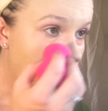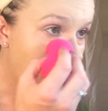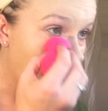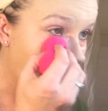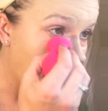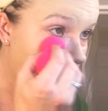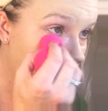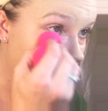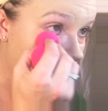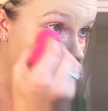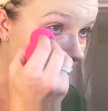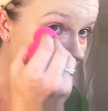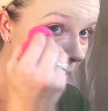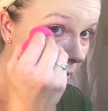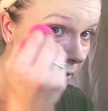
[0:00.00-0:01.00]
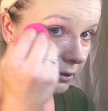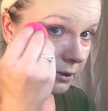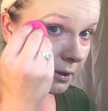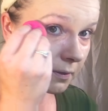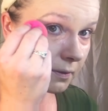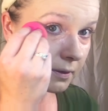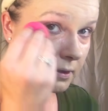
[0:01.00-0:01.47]
blend out
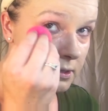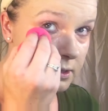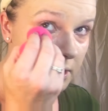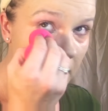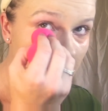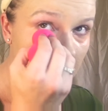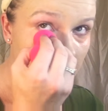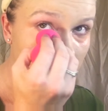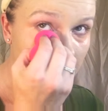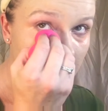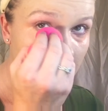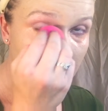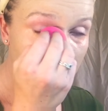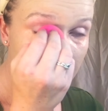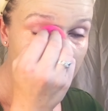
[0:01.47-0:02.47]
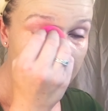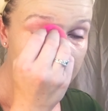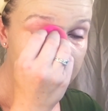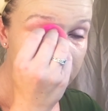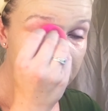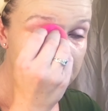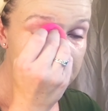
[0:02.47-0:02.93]
this color
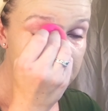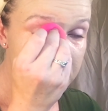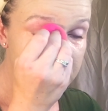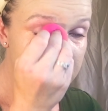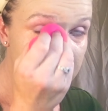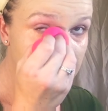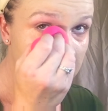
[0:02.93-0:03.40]
corrector just a